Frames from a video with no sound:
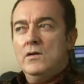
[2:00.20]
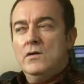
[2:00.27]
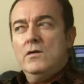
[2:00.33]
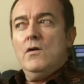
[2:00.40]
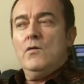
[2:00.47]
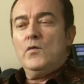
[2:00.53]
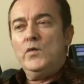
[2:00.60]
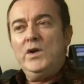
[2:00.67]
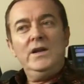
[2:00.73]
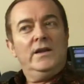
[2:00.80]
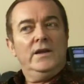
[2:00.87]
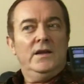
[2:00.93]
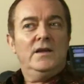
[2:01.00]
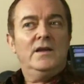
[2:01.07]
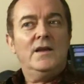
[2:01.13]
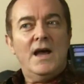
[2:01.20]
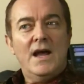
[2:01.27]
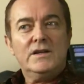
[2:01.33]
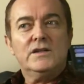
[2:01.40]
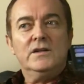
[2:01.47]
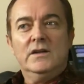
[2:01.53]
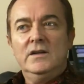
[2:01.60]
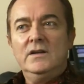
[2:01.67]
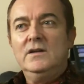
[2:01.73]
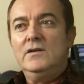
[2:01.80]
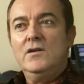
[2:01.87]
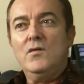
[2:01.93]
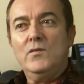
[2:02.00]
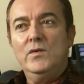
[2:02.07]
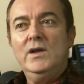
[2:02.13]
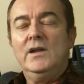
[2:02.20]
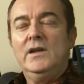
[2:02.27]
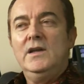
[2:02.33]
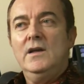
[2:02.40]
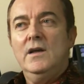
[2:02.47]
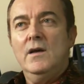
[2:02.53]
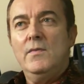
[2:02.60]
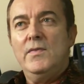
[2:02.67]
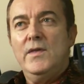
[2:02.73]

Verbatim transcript: Not really actually, not really. Uh,